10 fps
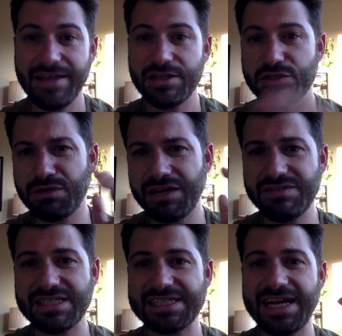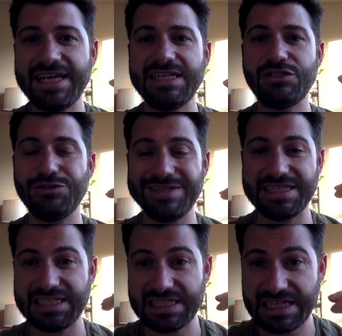So what I've decided to
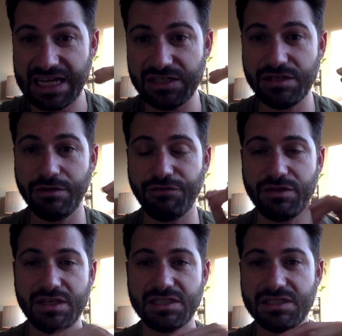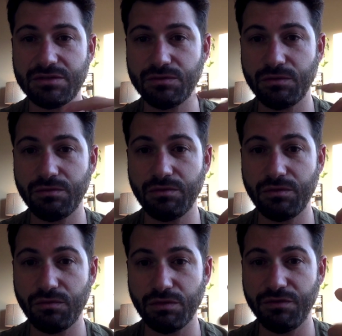instead do for this
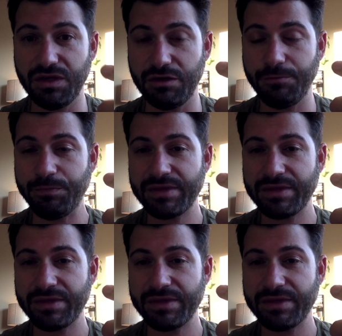review,